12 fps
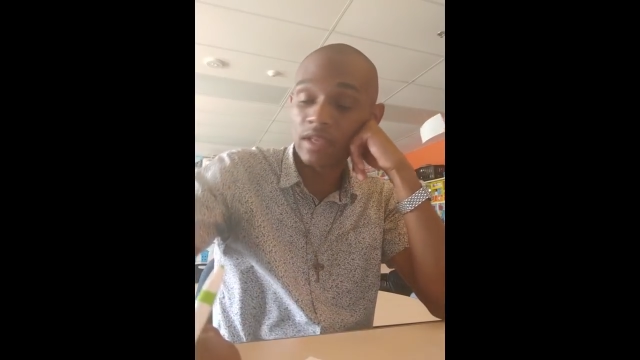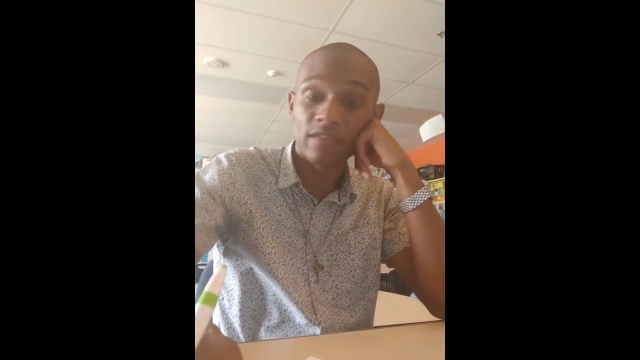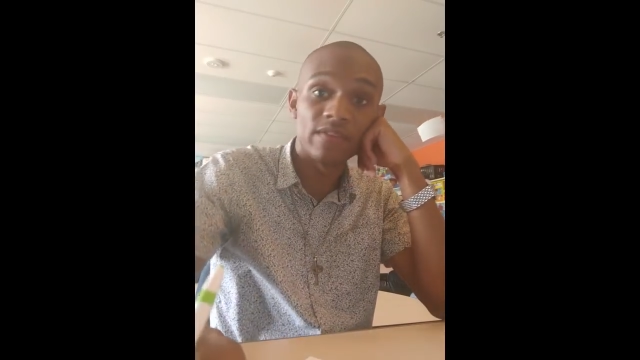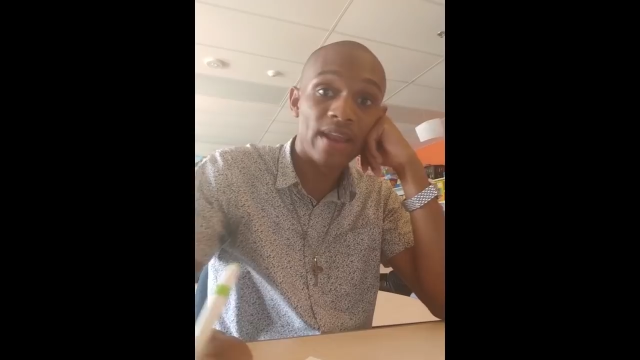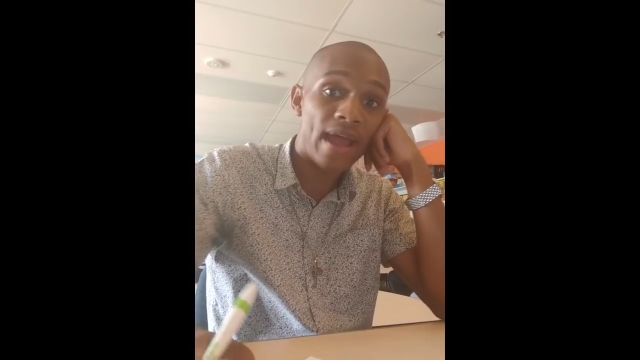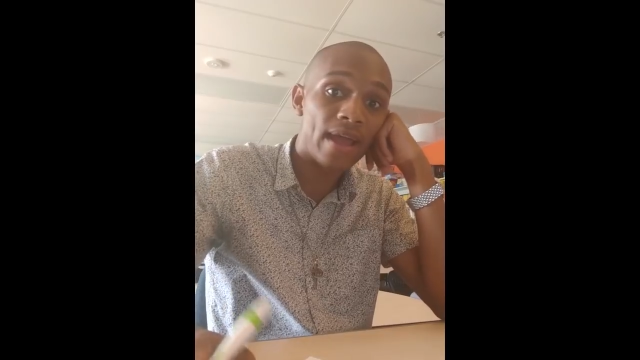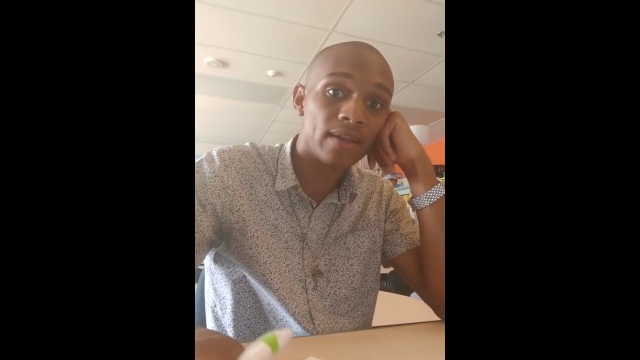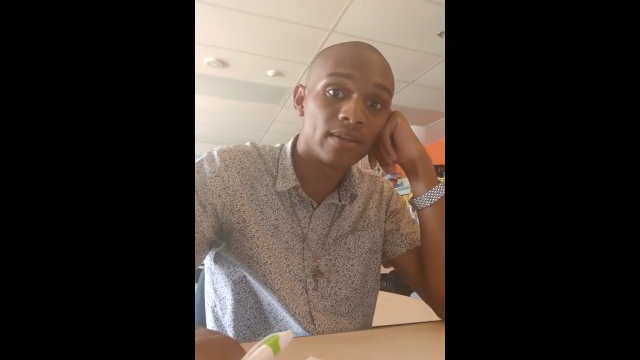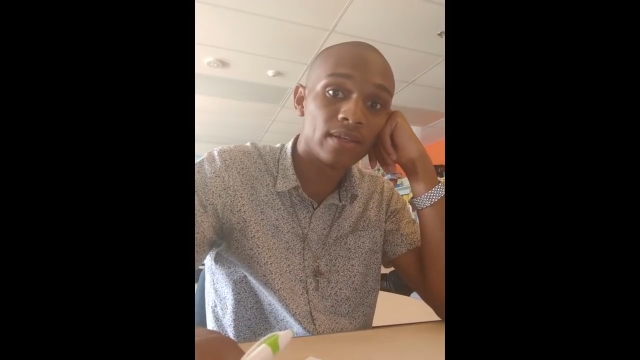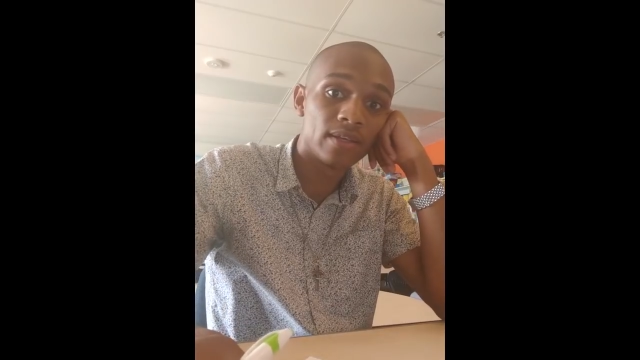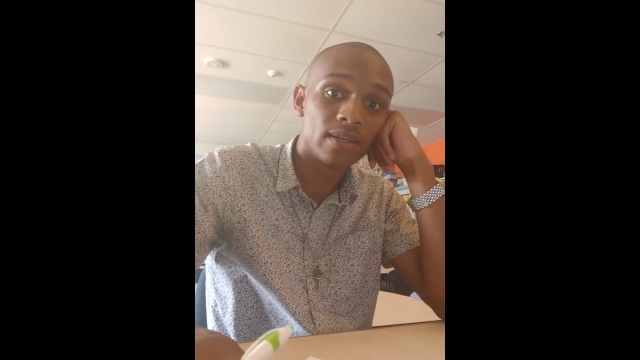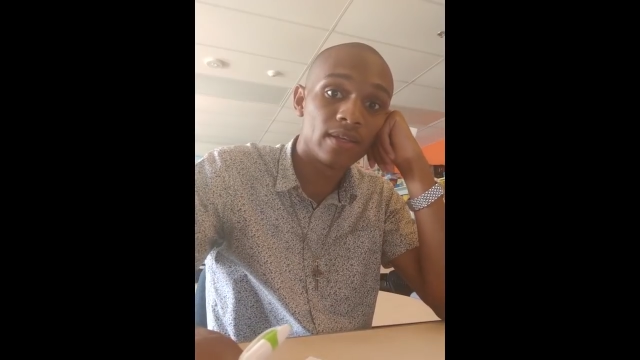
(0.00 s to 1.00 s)
If not,
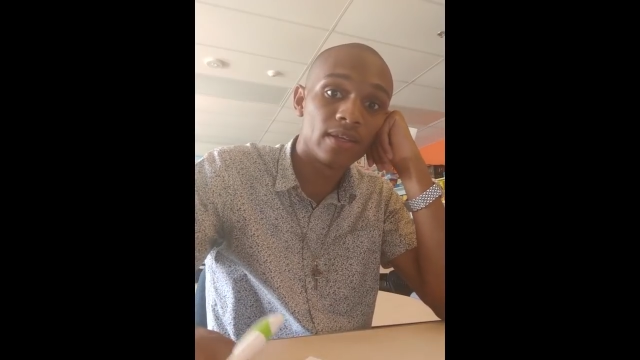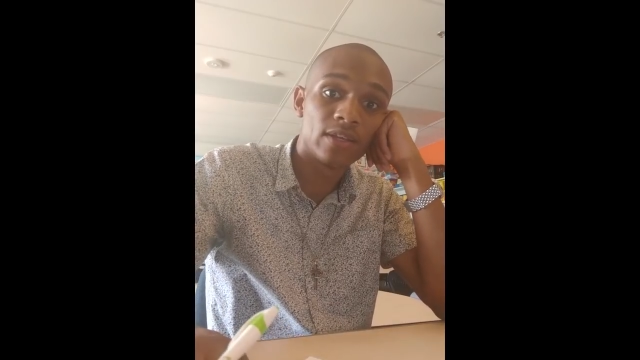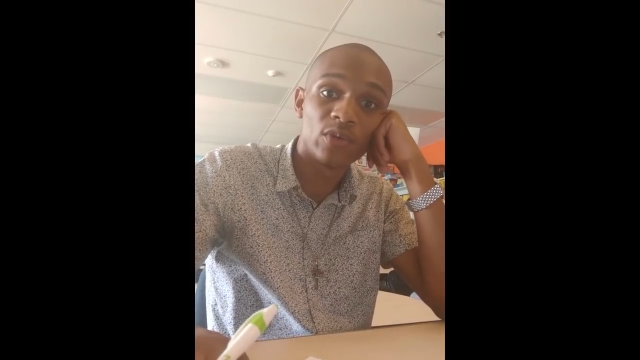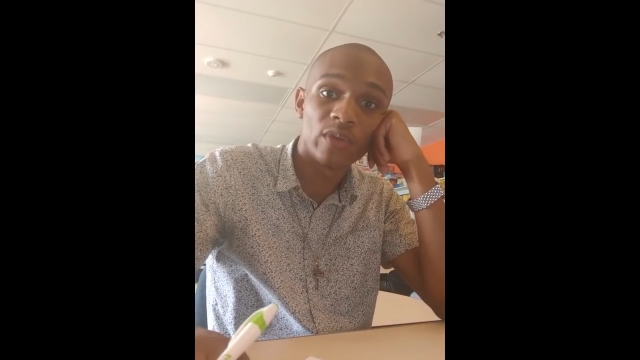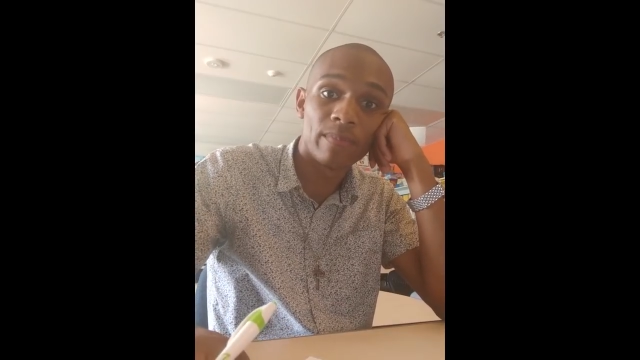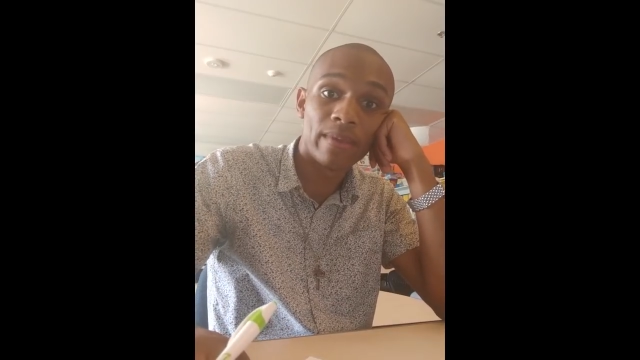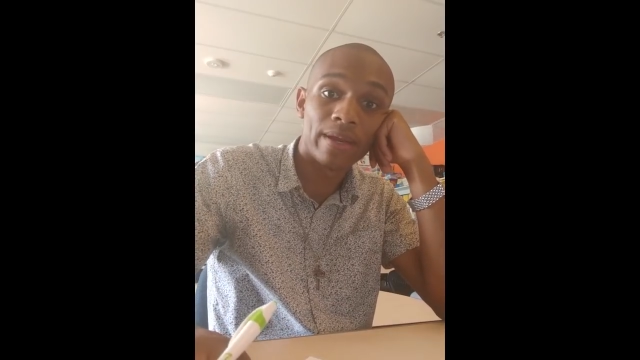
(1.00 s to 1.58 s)
it'll get